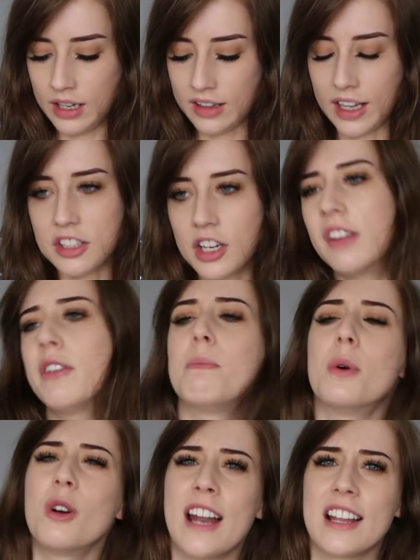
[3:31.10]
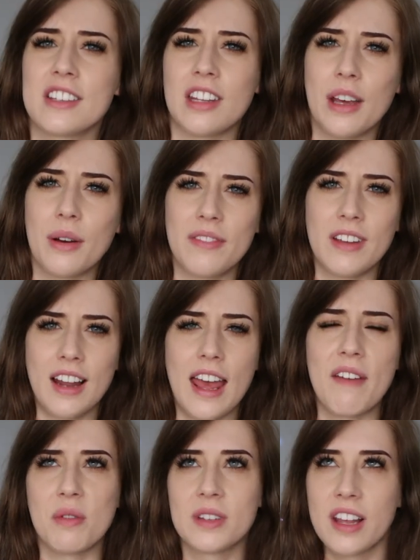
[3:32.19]
That's kind of a boring answer though. I feel like
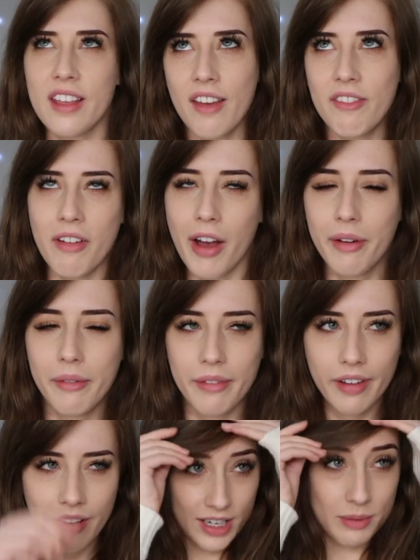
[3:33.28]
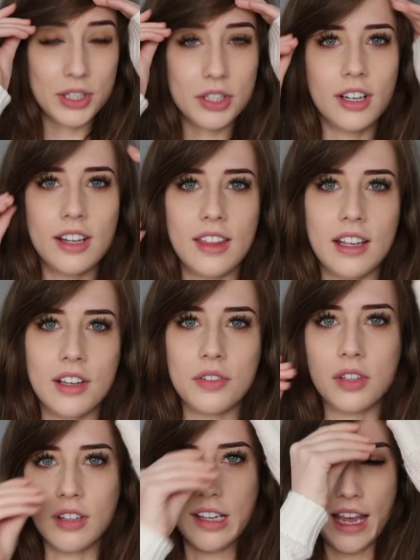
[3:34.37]
everyone's like, their phone. Let me try and think of
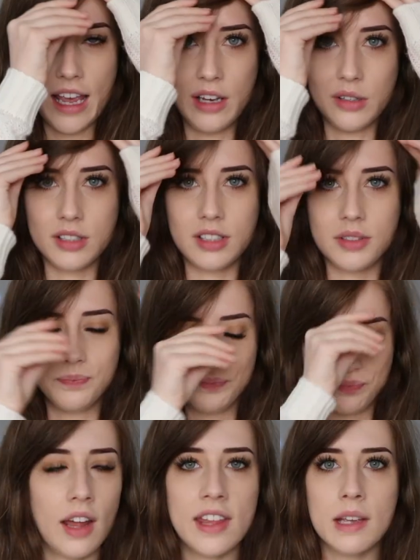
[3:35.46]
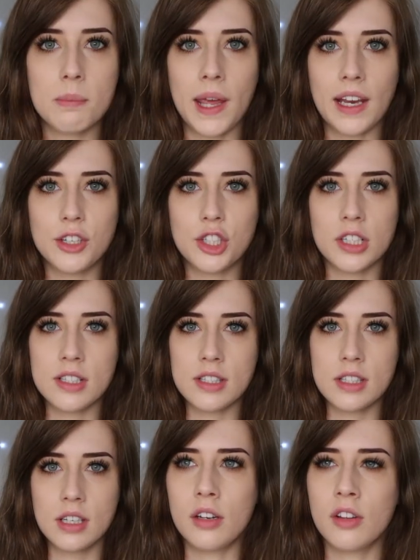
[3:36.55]
something else. I think
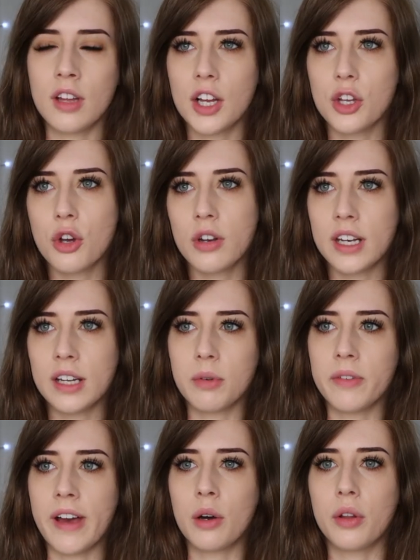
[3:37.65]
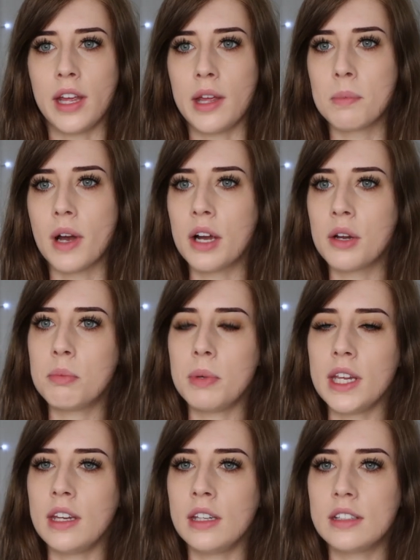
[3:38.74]
pictures, not that I couldn't live without it, but I would
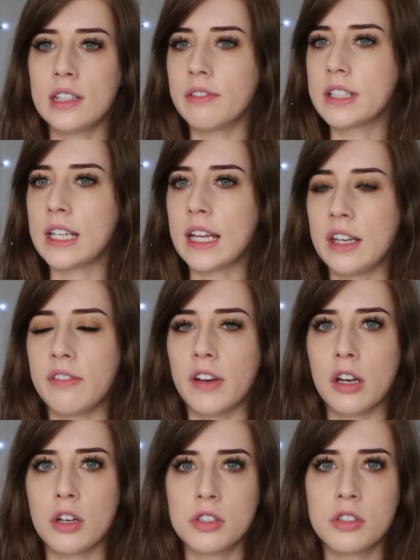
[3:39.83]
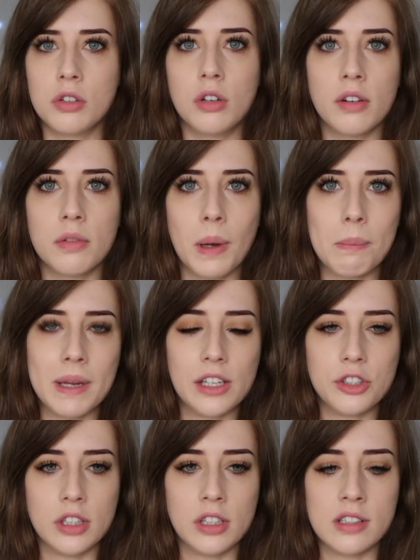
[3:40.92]
be devastated if I lost all of my
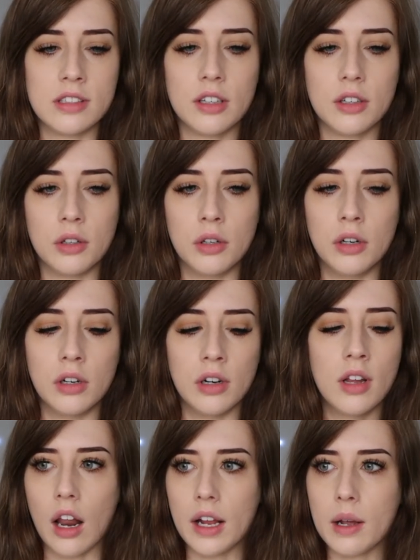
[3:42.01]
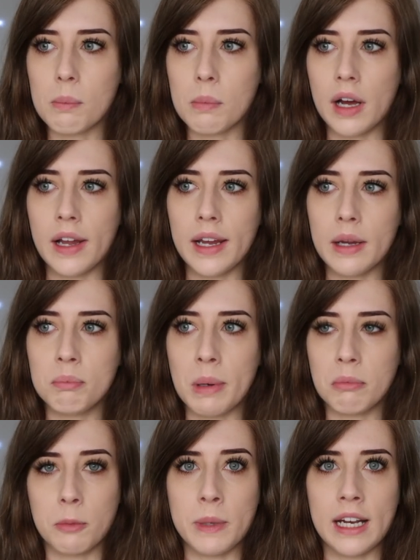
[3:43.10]
pictures or like my
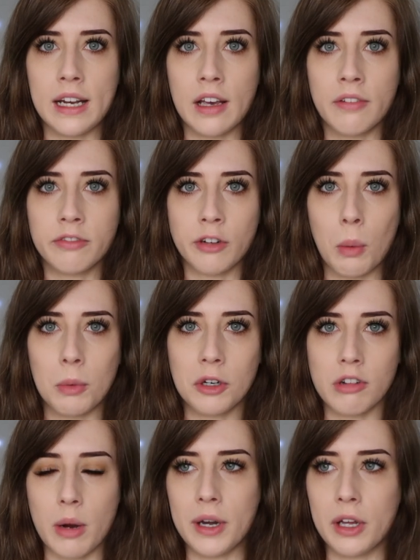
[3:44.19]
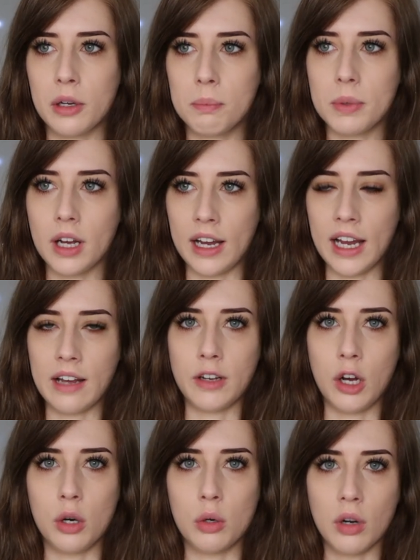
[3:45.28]
memorabilia from growing up. I have a
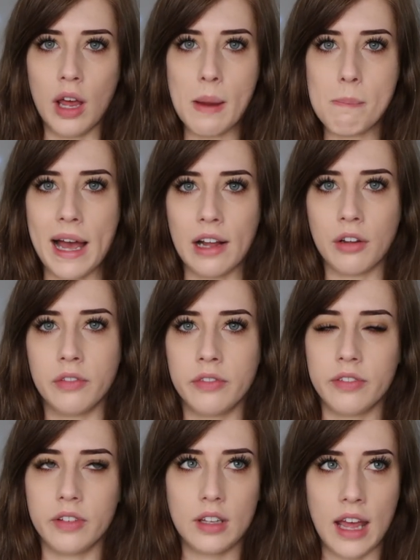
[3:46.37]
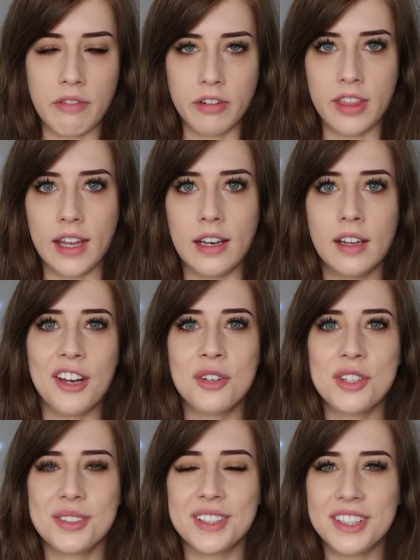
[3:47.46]
whole like bag of everything. And
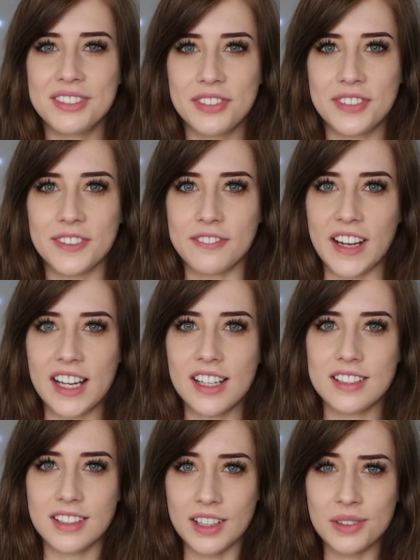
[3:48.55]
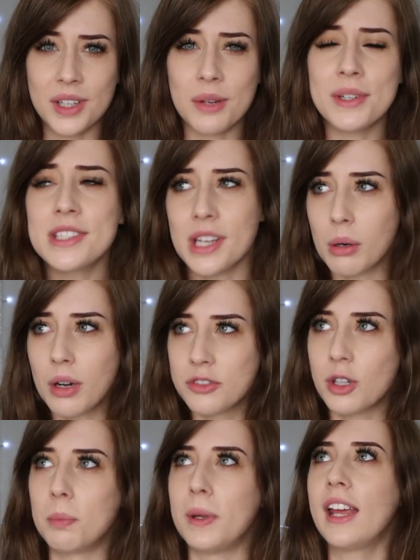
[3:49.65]
also another fun fact, I'm going so off
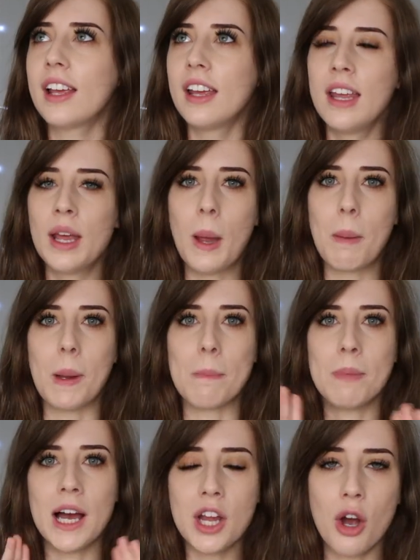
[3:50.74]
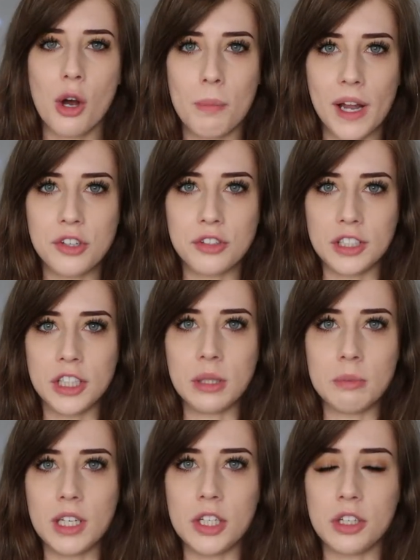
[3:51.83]
topic, but my whole
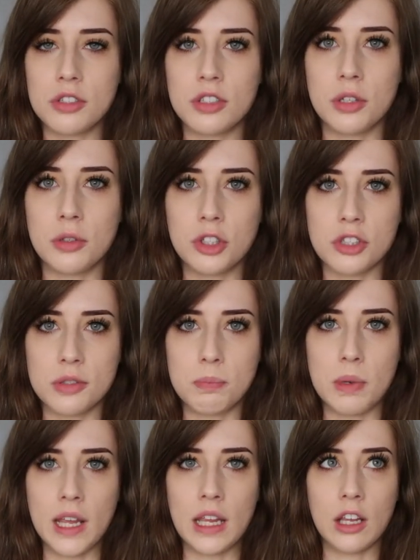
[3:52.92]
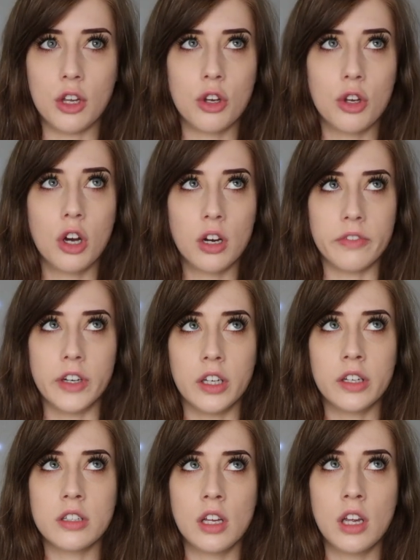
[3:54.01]
bedroom used to just be
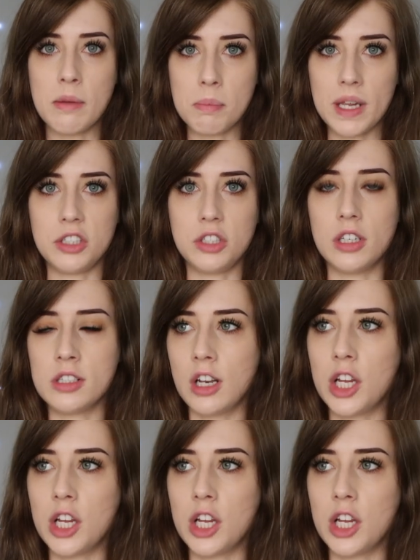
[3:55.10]
covered in pictures.